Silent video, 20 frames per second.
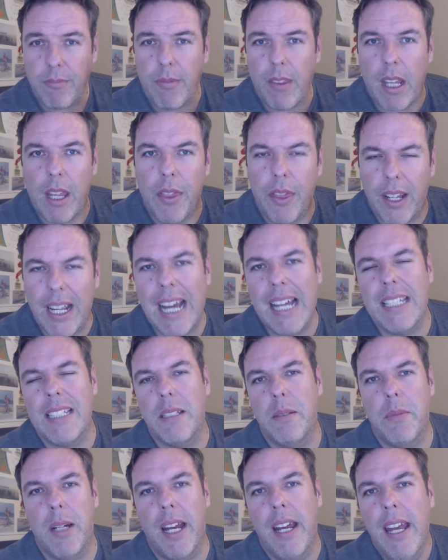the
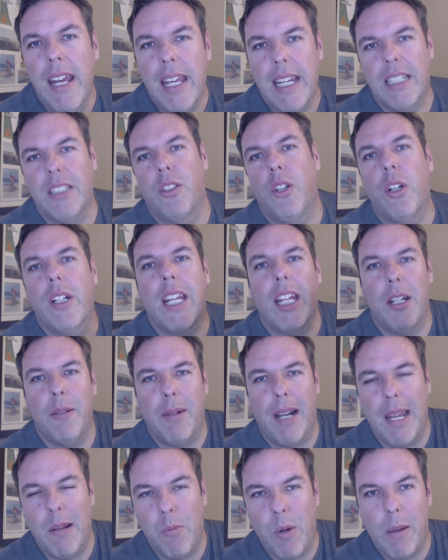customer is not going to
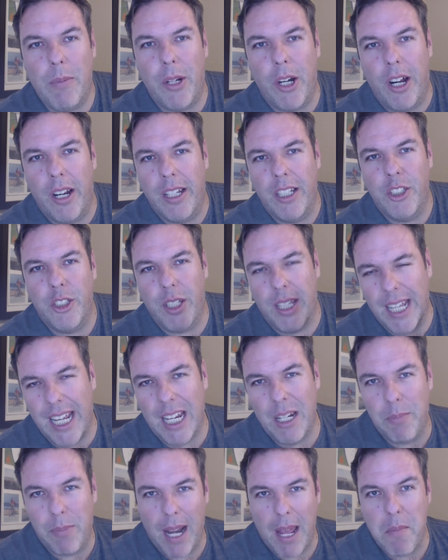blame Webinar Ninja, they're
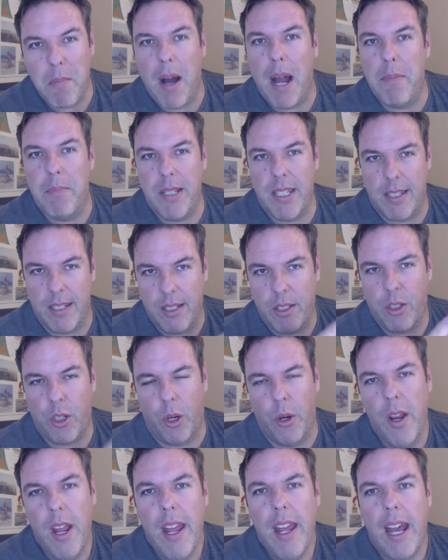going to blame my business.
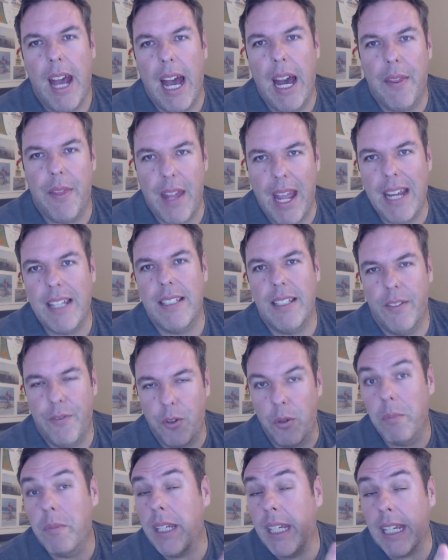So that
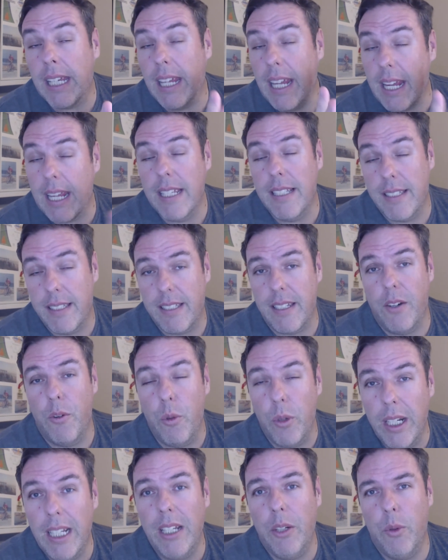for me is
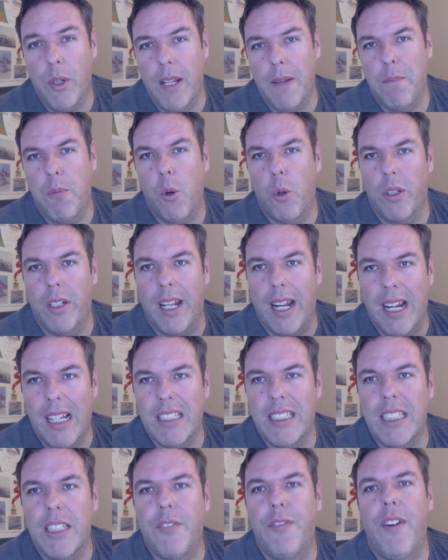really, really important. And I
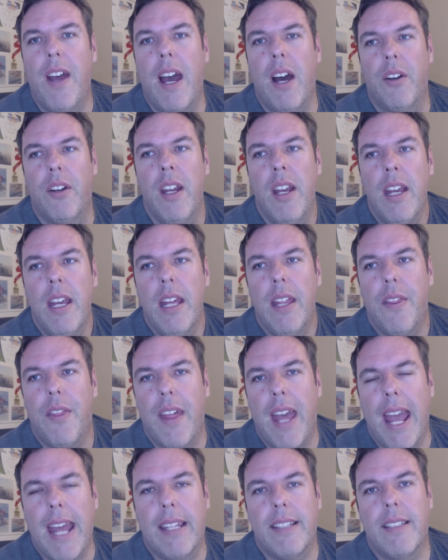just found
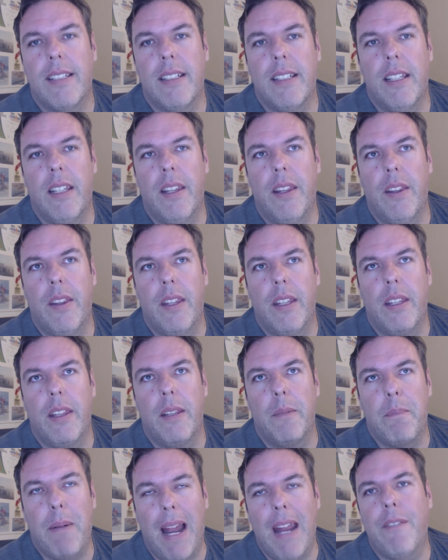that
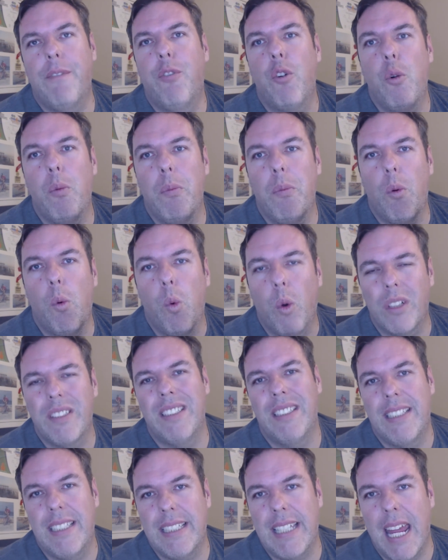the platform
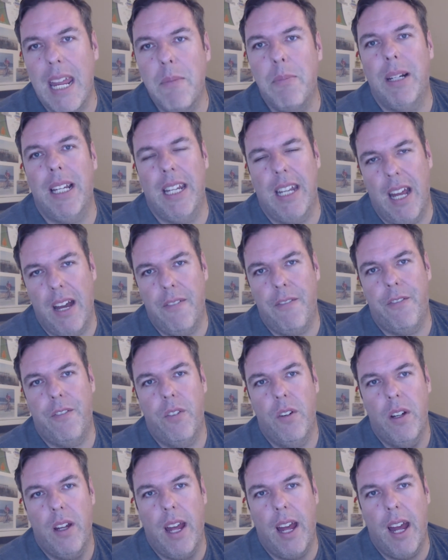wasn't stable
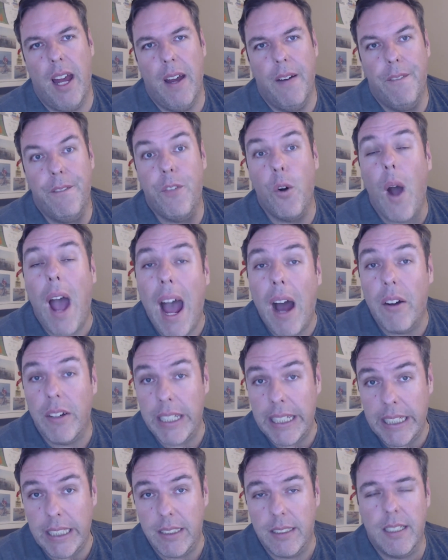enough for our
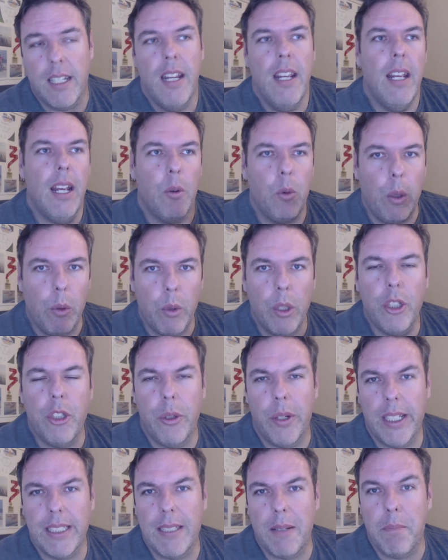needs. We were
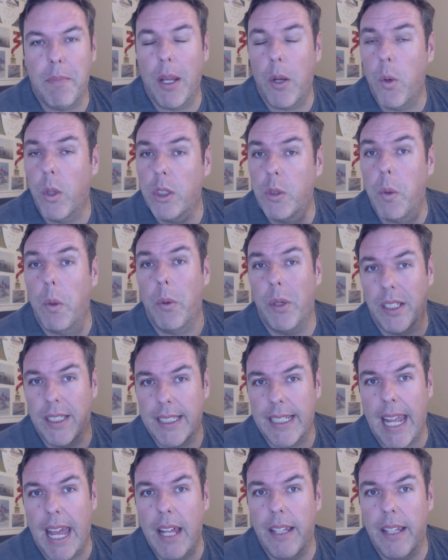doing some big ones. We want to scale